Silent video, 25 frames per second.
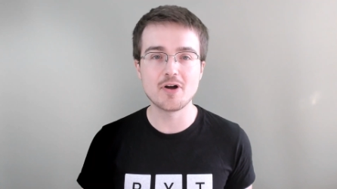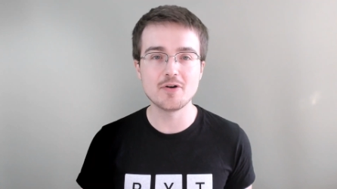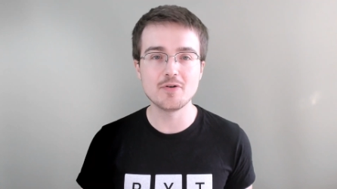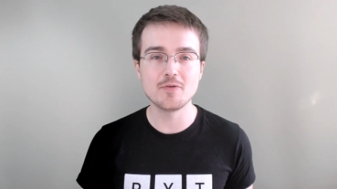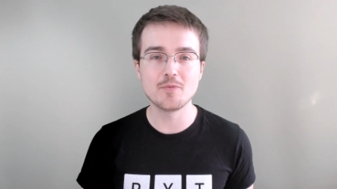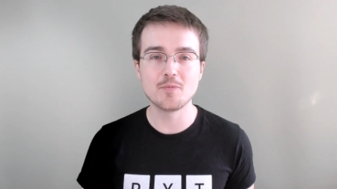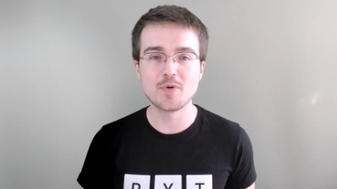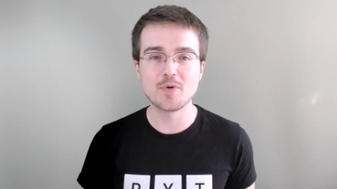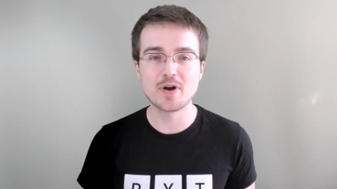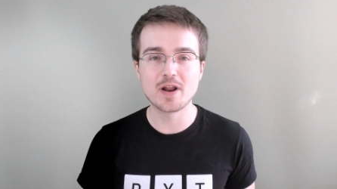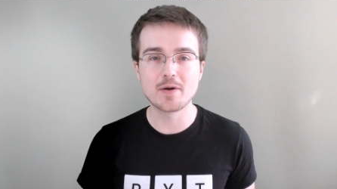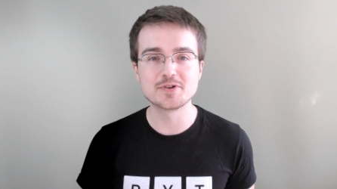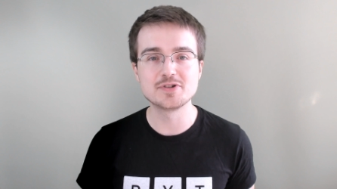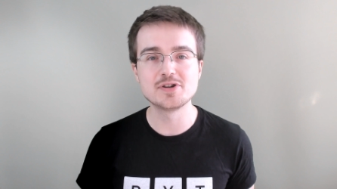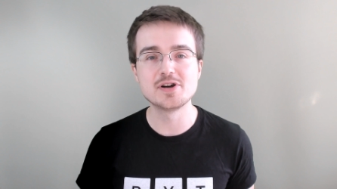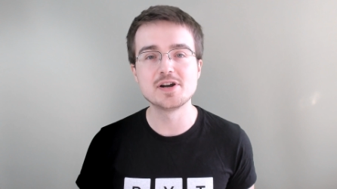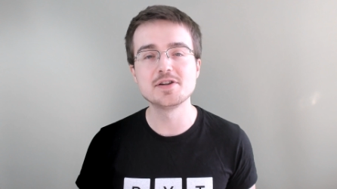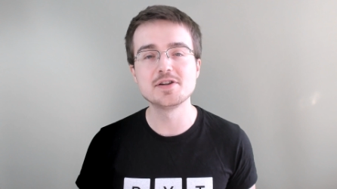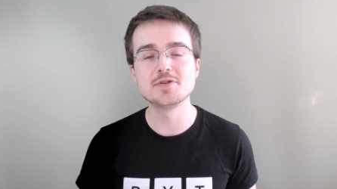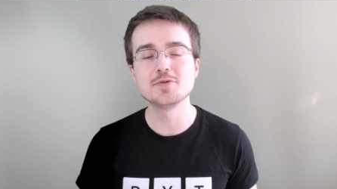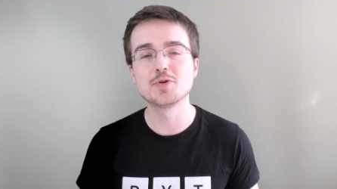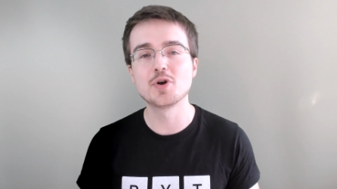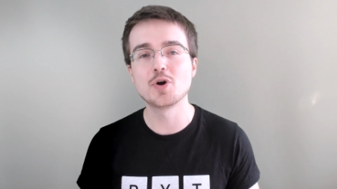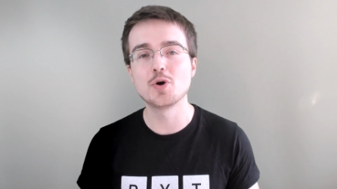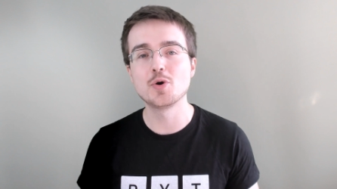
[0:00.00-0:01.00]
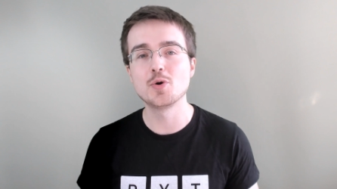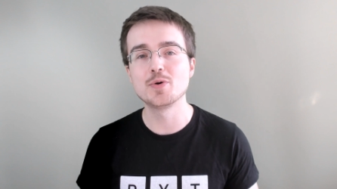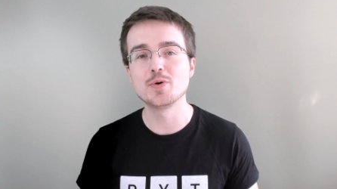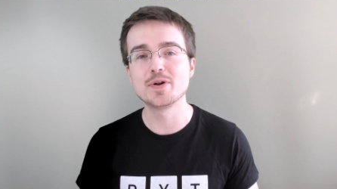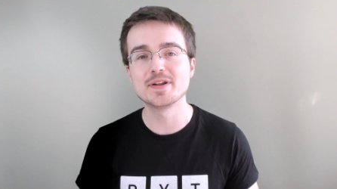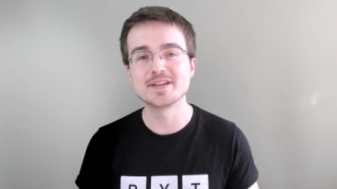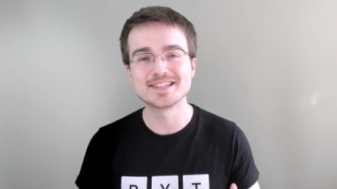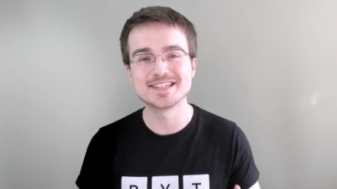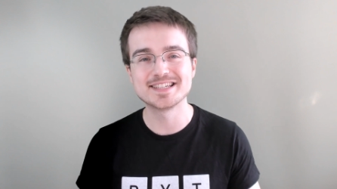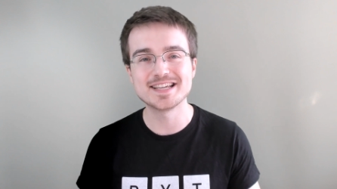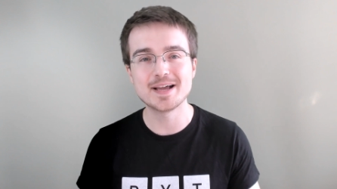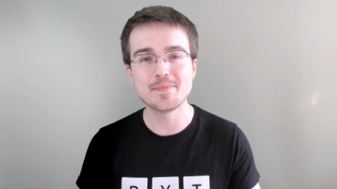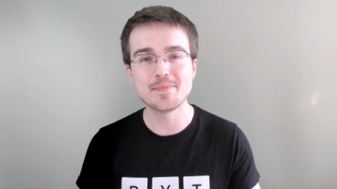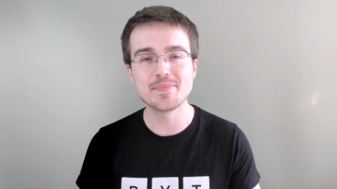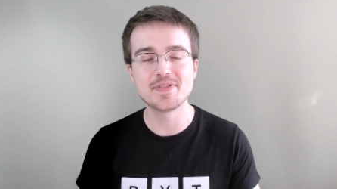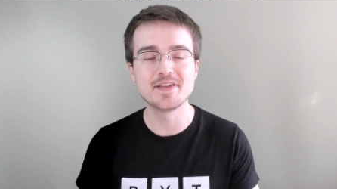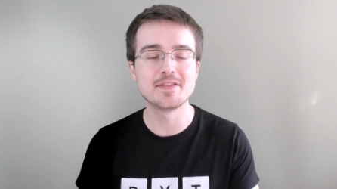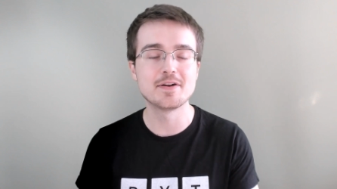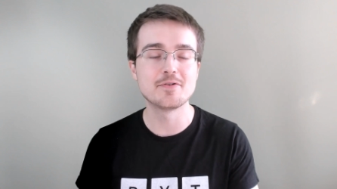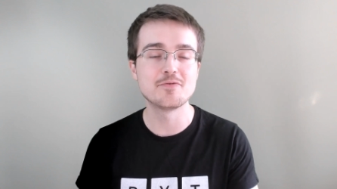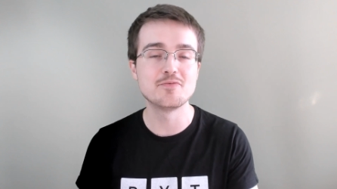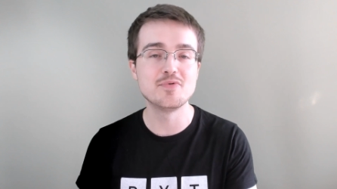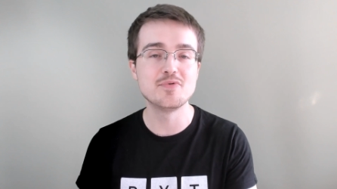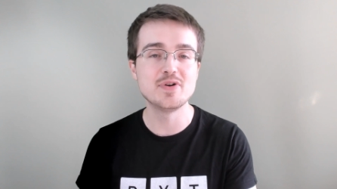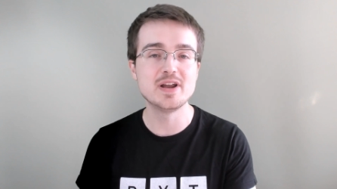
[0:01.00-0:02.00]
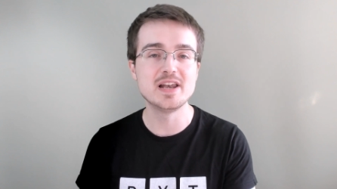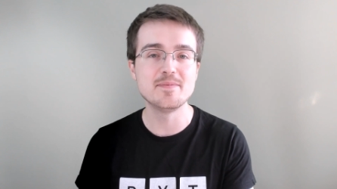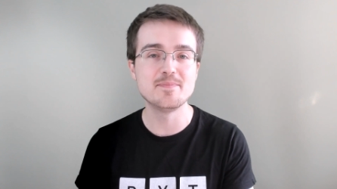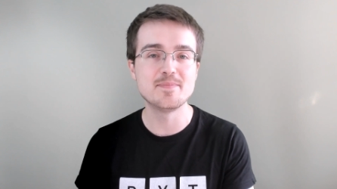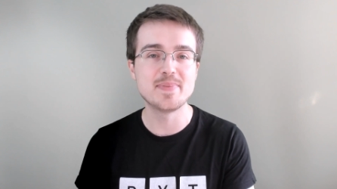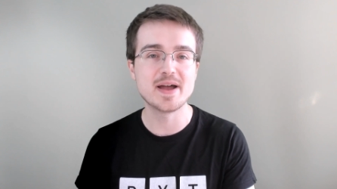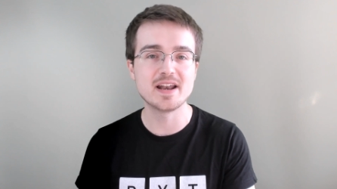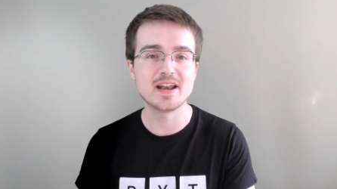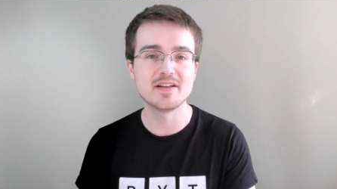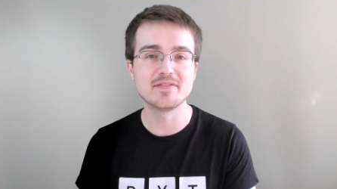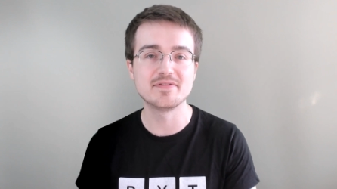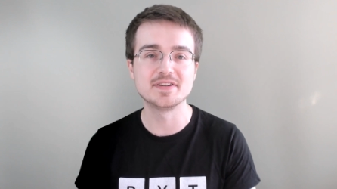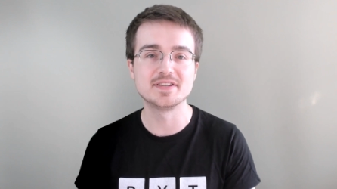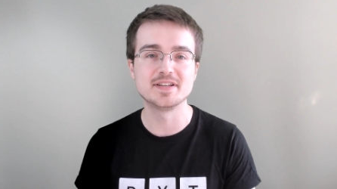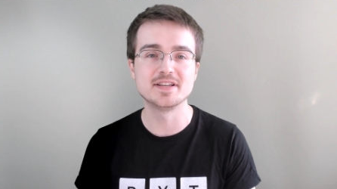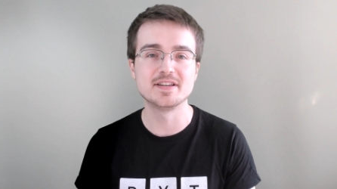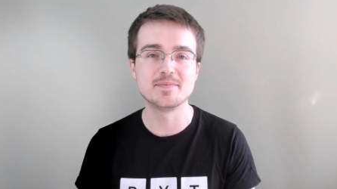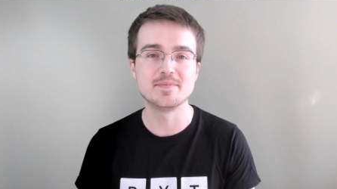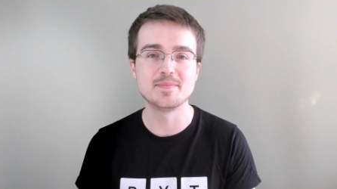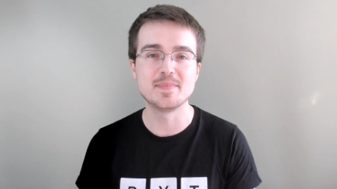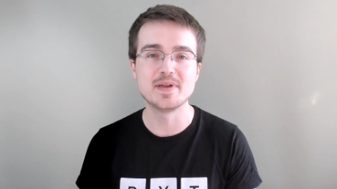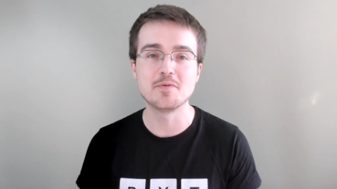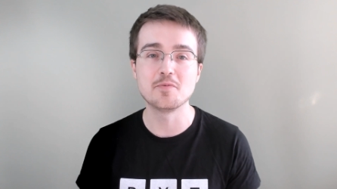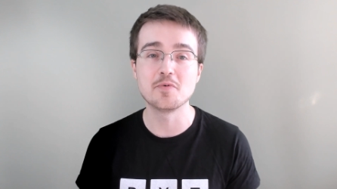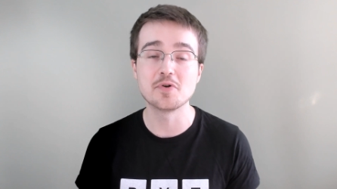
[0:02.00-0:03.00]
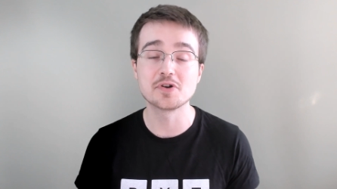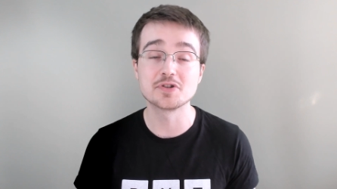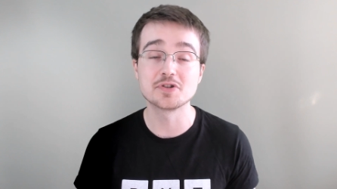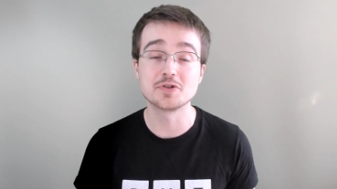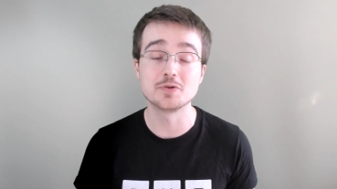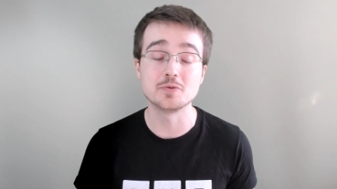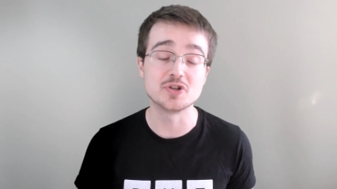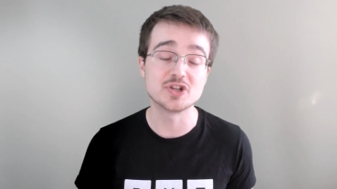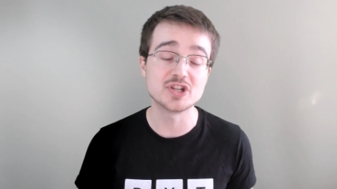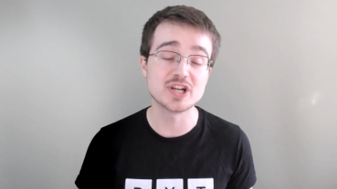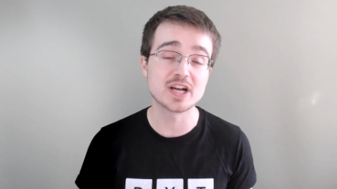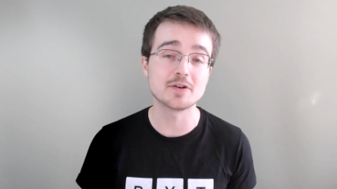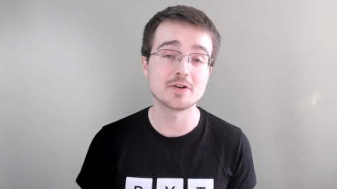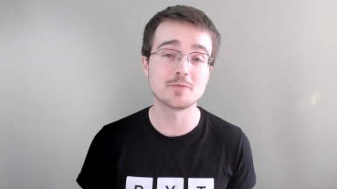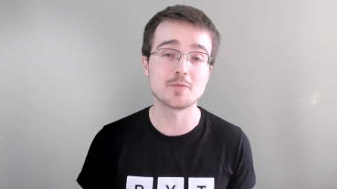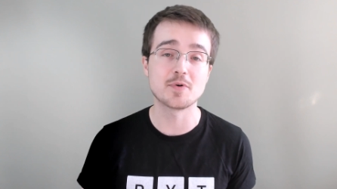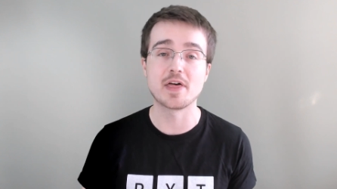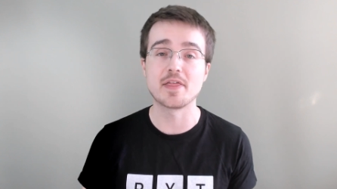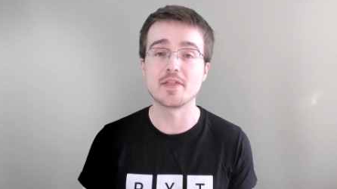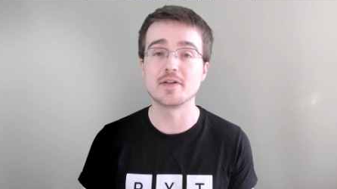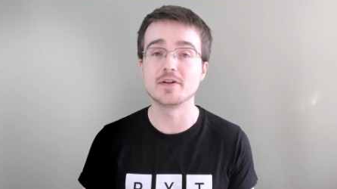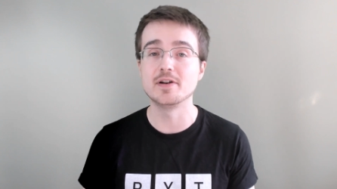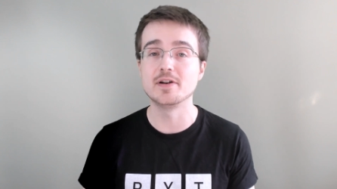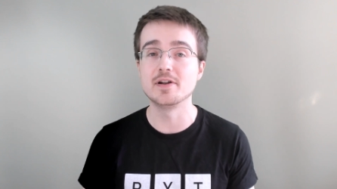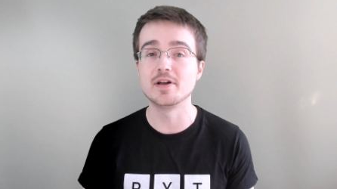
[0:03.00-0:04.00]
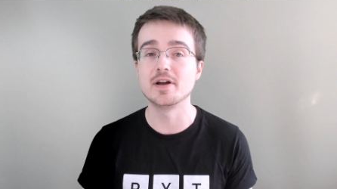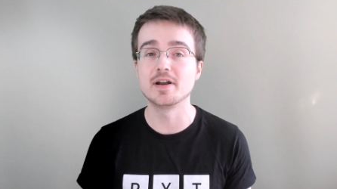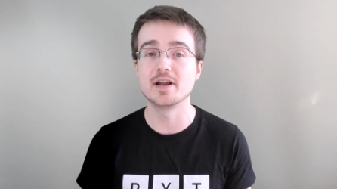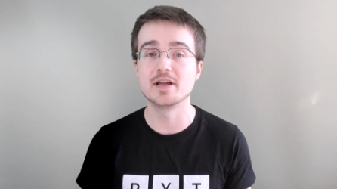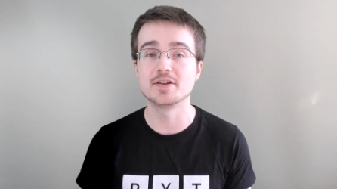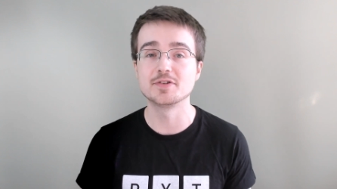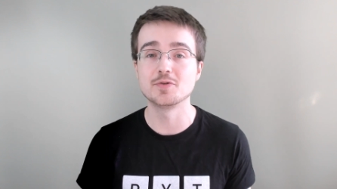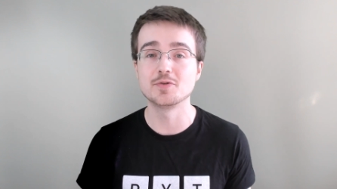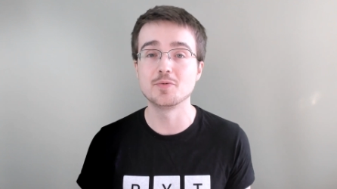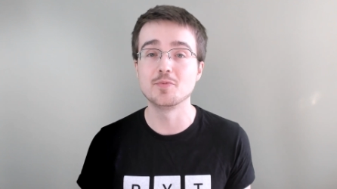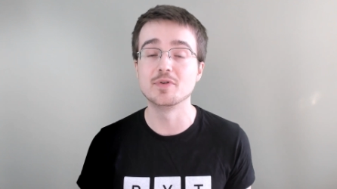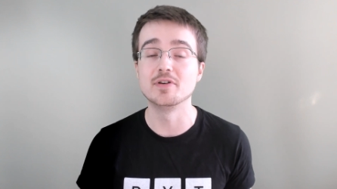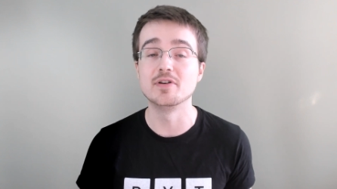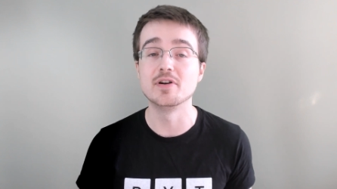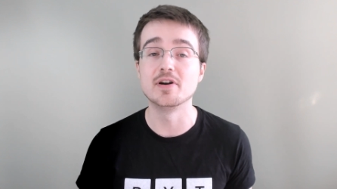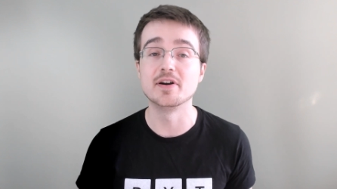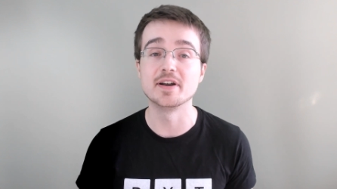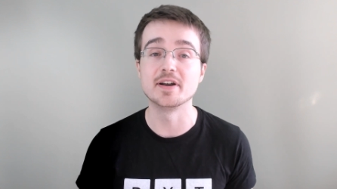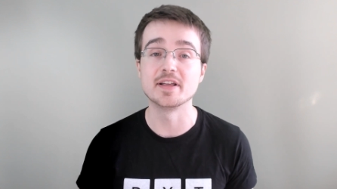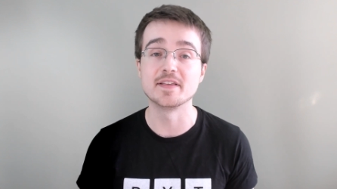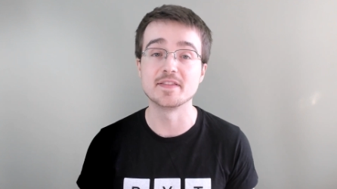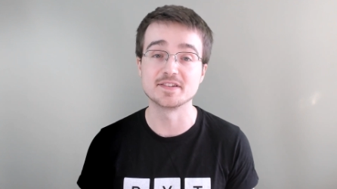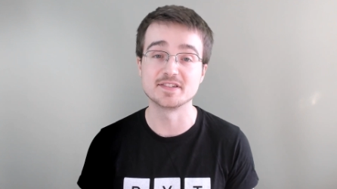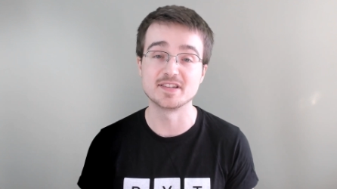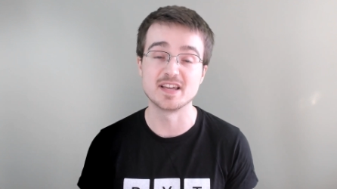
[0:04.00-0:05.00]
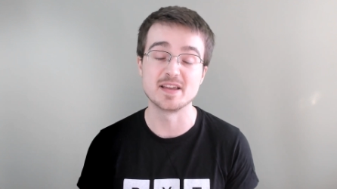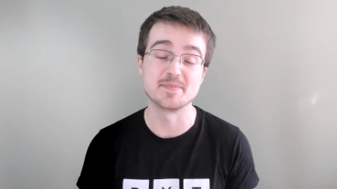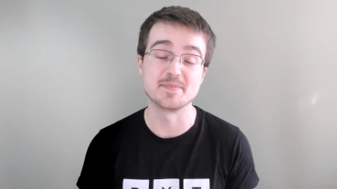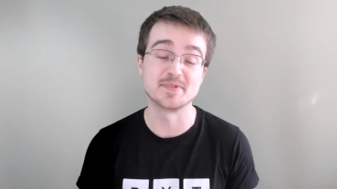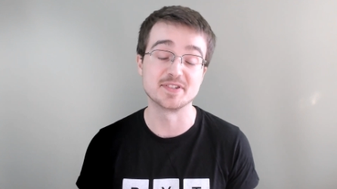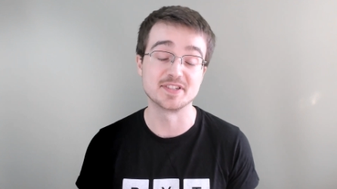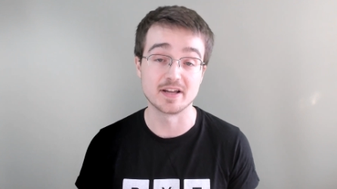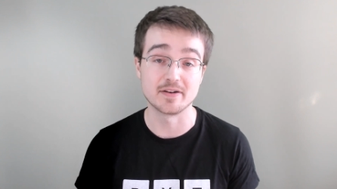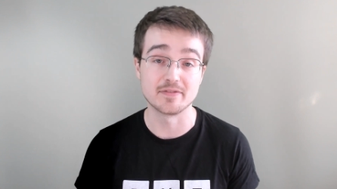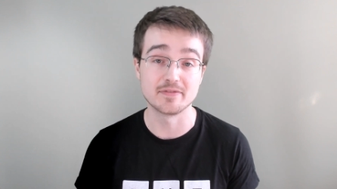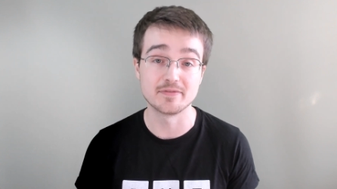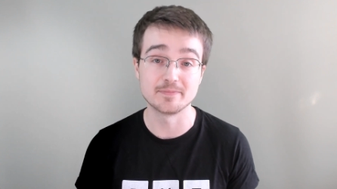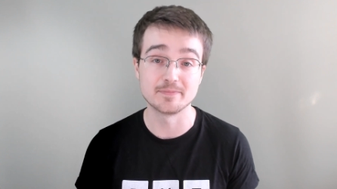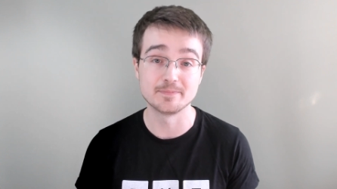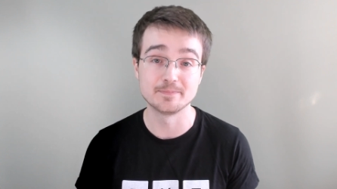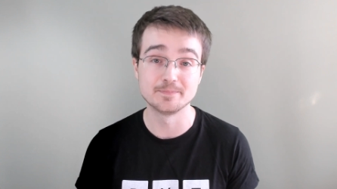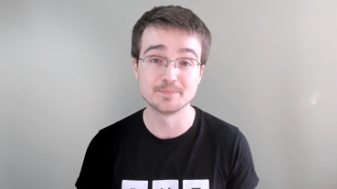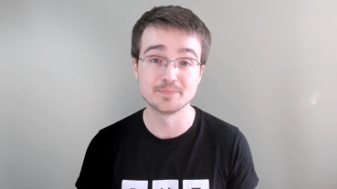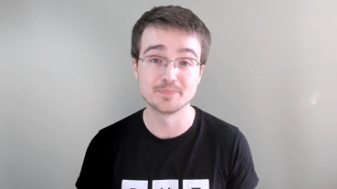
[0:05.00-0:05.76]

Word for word: on, when I was learning to code, something that really benefited me was to chat with other learners who were learning the same stuff.